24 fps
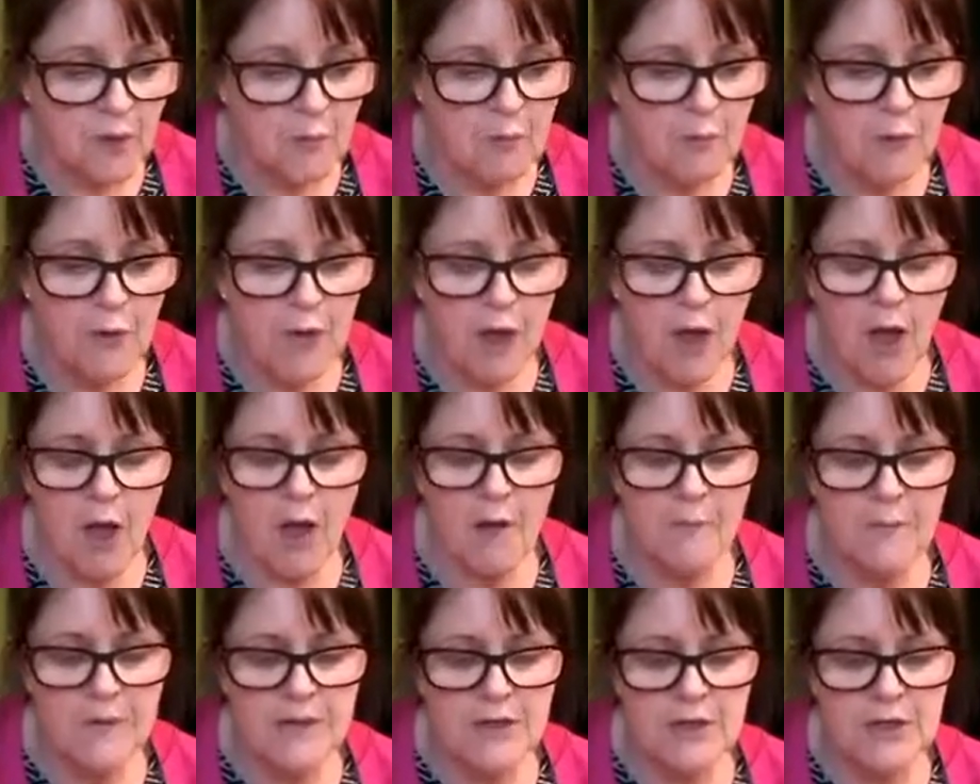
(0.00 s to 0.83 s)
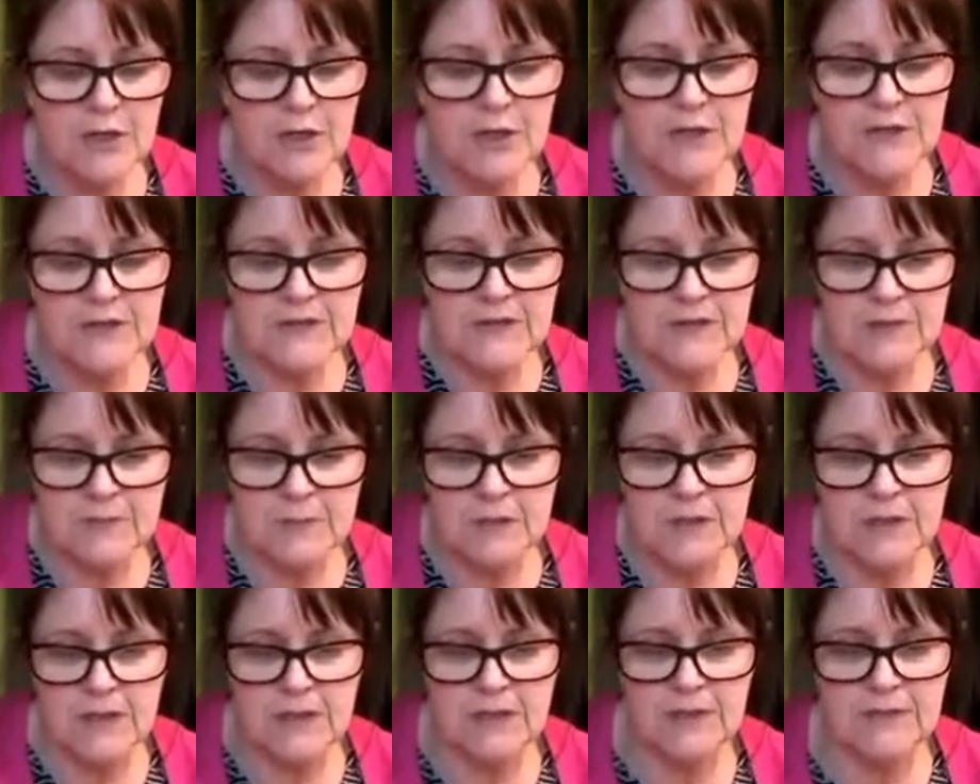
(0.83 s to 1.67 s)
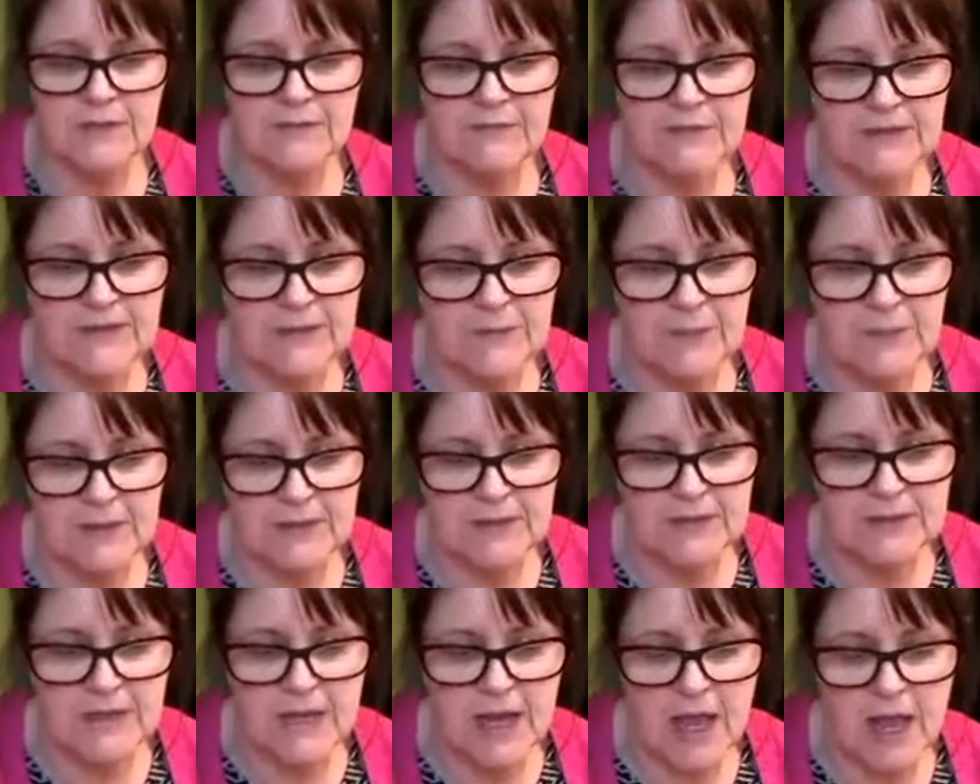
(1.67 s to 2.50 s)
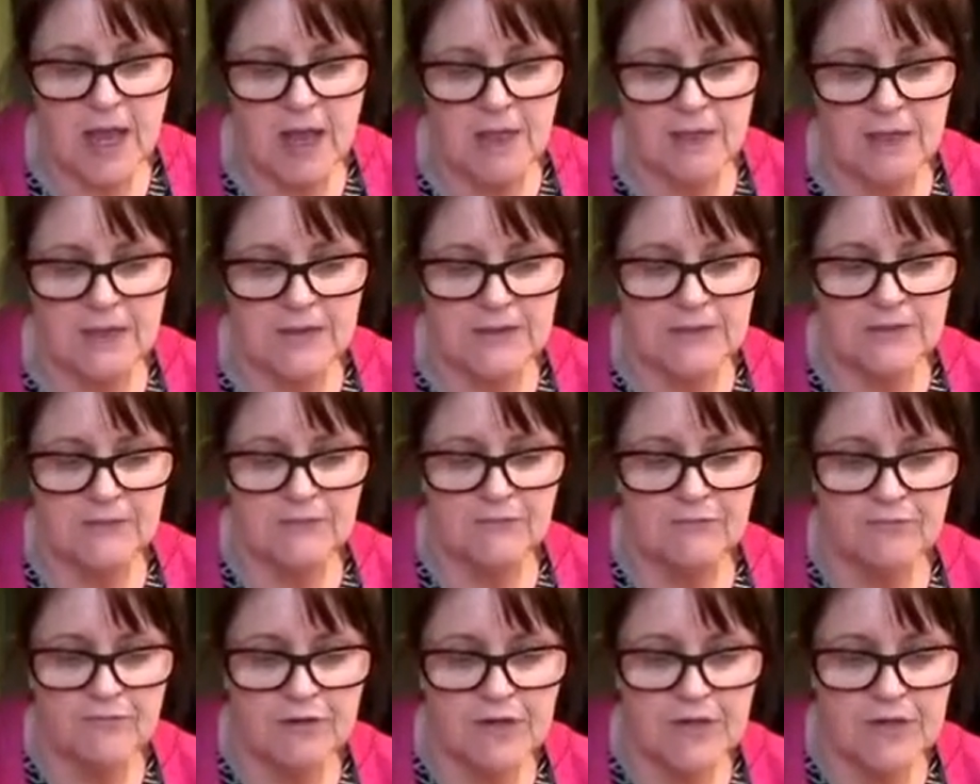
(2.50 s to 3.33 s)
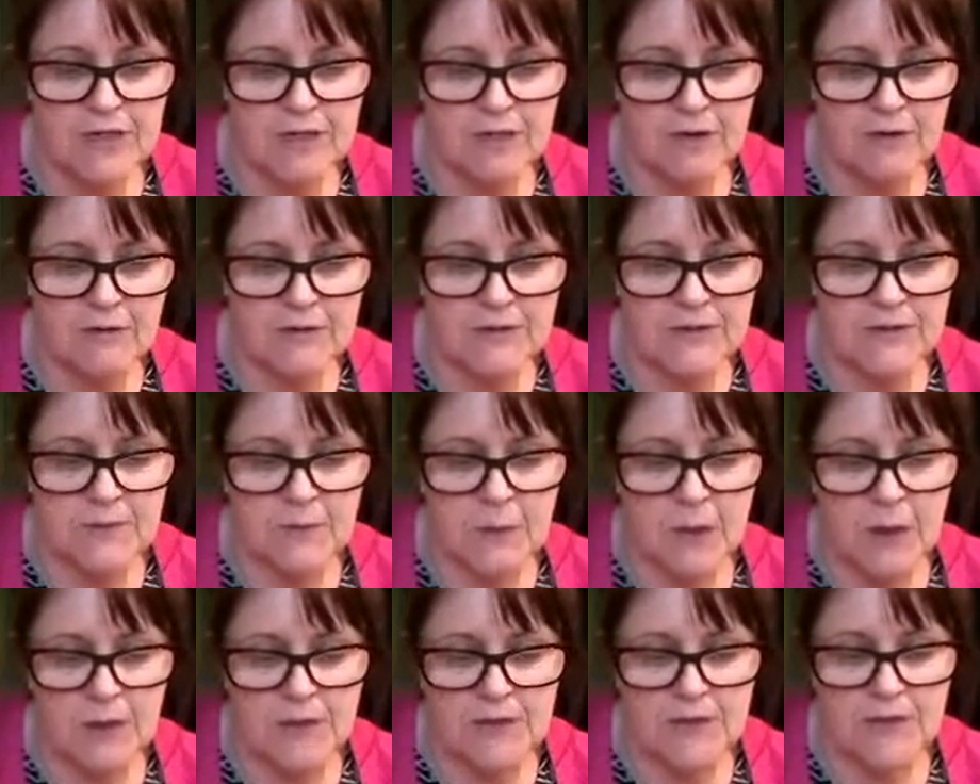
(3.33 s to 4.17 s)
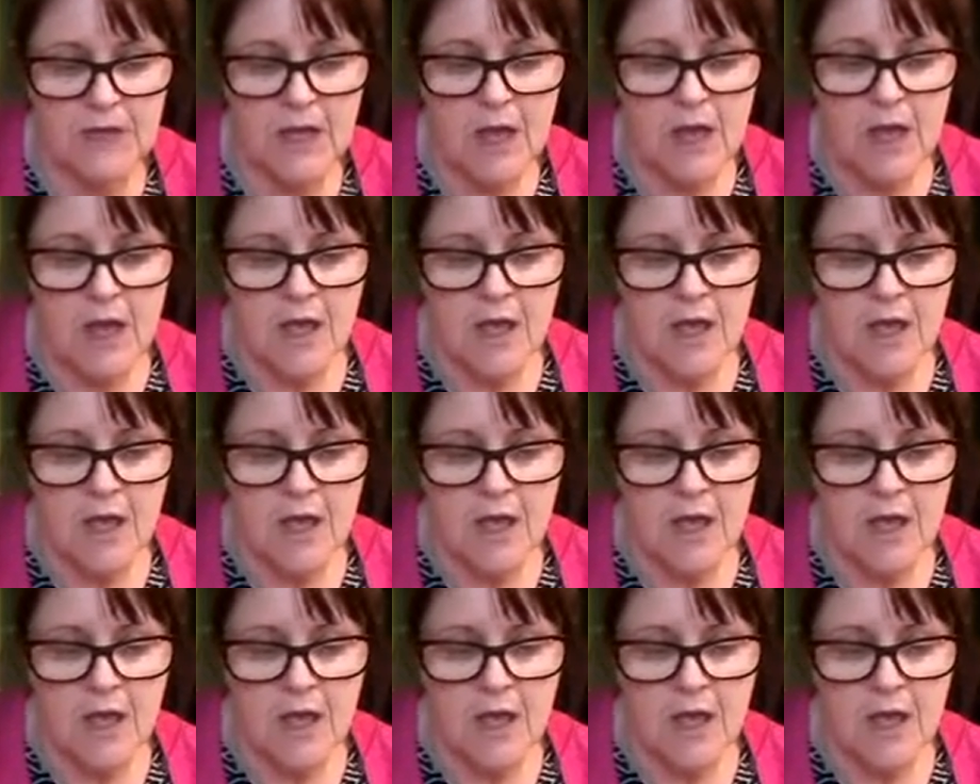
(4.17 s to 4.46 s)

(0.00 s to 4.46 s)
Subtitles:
But I've been looking at some of these recipes in here, and there's some really nice ones.